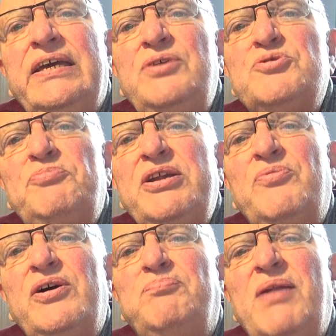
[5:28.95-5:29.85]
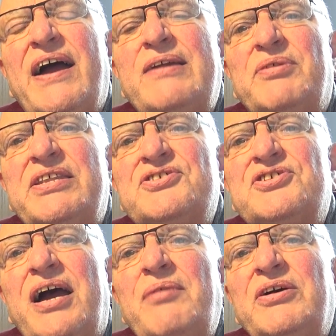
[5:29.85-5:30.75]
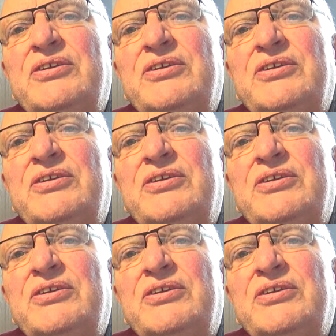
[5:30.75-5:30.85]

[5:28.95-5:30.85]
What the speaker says: he was pretty well blind by this time.